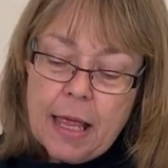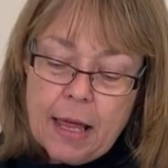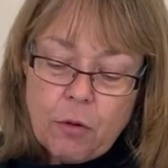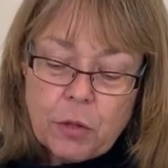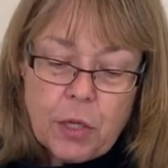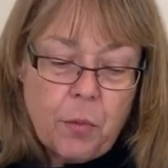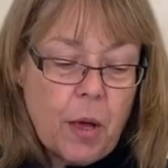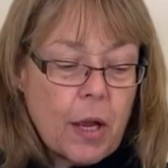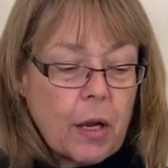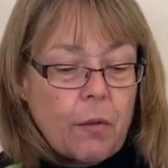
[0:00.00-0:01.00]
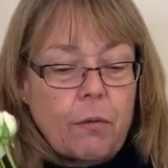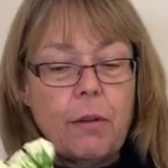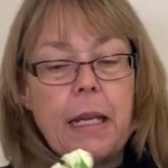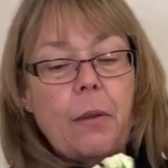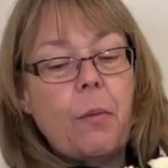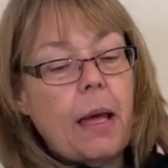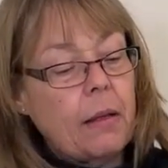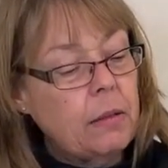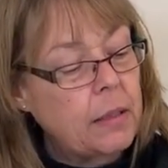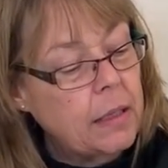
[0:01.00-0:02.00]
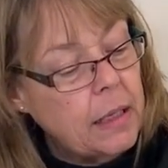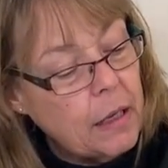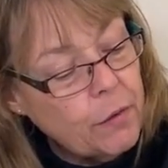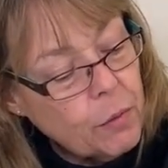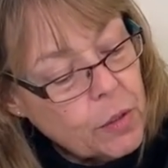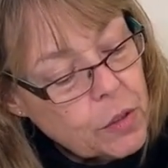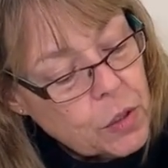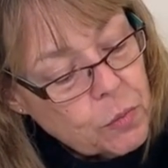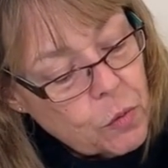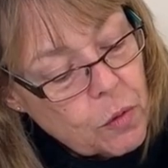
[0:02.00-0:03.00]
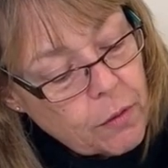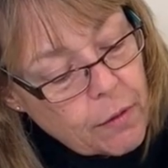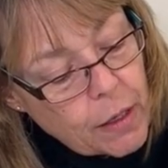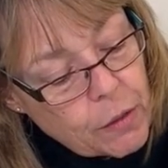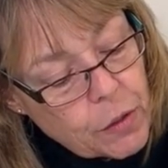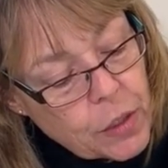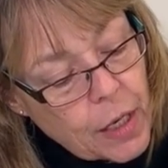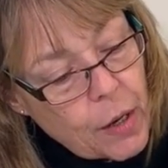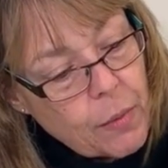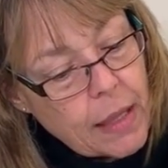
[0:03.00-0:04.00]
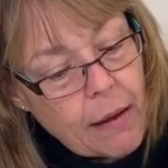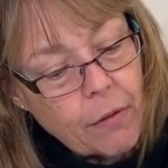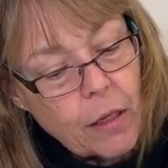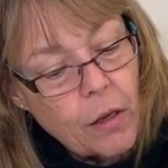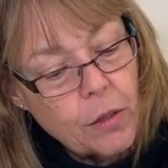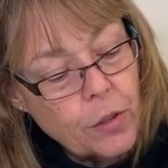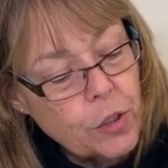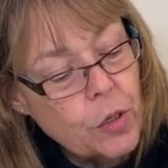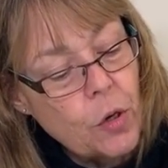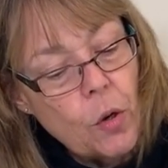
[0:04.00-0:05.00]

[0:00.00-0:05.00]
They also work really well if you want a smaller rose to go with Avalanche